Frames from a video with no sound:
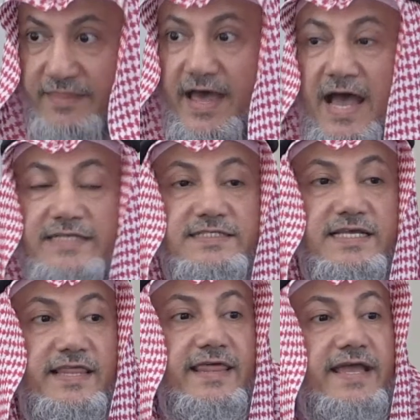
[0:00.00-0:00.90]

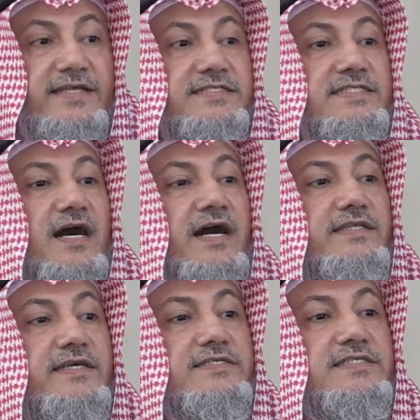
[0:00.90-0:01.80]
that the
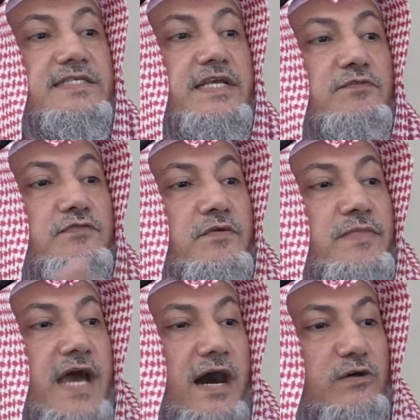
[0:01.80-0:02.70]
inside is seen from
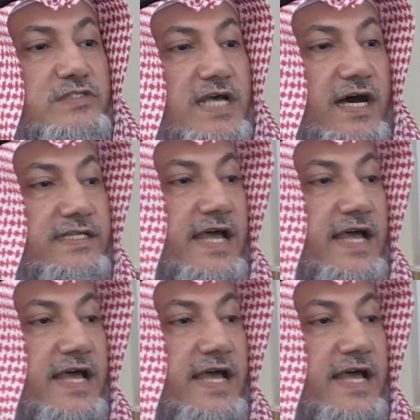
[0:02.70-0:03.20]
the outside,